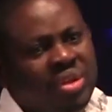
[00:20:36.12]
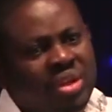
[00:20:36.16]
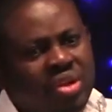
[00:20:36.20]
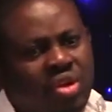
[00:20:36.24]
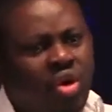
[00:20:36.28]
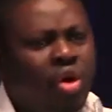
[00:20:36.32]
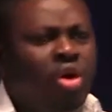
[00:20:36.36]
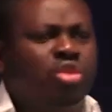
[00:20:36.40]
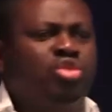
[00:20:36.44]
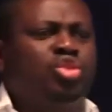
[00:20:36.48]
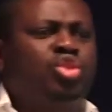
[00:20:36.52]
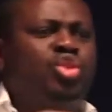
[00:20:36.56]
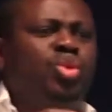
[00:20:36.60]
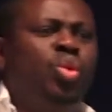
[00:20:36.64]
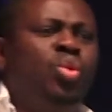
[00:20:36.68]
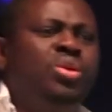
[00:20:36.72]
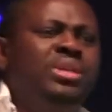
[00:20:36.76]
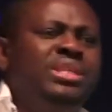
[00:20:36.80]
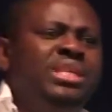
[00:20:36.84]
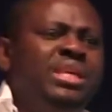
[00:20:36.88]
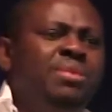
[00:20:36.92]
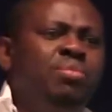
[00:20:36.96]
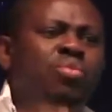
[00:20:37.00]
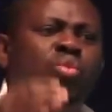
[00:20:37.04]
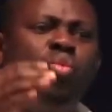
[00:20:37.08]
God
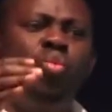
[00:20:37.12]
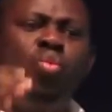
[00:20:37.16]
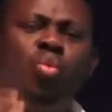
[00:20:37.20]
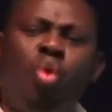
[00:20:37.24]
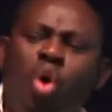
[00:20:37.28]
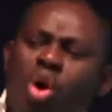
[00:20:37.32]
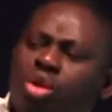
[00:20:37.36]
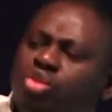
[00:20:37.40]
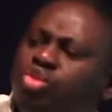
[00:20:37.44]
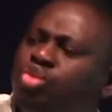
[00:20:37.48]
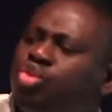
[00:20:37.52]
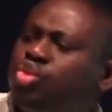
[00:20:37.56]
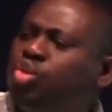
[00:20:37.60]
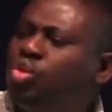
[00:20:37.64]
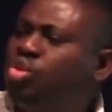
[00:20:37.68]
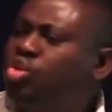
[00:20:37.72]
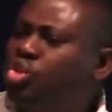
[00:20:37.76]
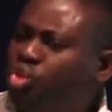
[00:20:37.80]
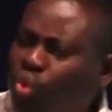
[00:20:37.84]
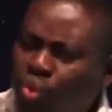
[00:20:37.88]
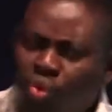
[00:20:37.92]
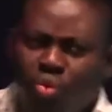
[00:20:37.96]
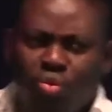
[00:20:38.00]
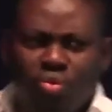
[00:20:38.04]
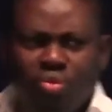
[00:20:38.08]
told him what to
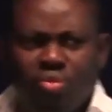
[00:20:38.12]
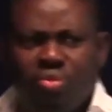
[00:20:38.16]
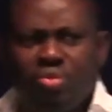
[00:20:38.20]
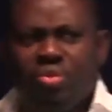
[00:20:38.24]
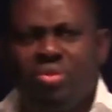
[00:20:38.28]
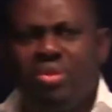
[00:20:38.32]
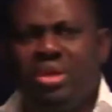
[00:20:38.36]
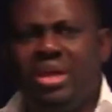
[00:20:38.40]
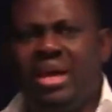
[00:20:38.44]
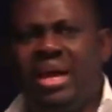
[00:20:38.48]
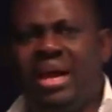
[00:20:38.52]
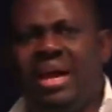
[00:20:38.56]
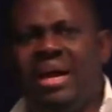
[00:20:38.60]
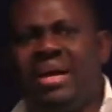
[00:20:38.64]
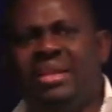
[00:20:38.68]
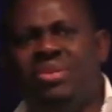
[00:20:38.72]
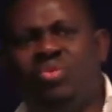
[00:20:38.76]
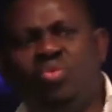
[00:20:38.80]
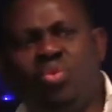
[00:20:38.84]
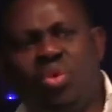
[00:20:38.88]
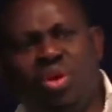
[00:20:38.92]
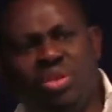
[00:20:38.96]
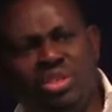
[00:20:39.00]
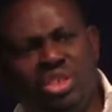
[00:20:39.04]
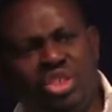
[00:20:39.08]
do.
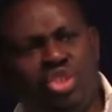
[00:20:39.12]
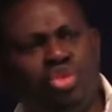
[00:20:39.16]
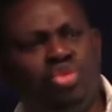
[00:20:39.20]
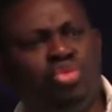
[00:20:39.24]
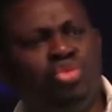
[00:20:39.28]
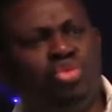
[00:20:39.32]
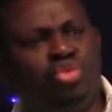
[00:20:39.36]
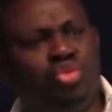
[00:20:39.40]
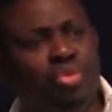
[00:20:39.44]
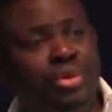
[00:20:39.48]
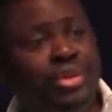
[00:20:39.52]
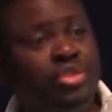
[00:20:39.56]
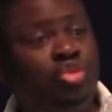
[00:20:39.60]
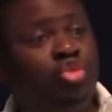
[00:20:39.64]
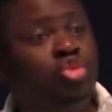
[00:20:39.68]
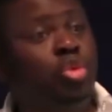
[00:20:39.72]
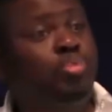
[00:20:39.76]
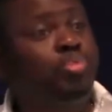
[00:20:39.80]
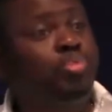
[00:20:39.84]
And what he should do is to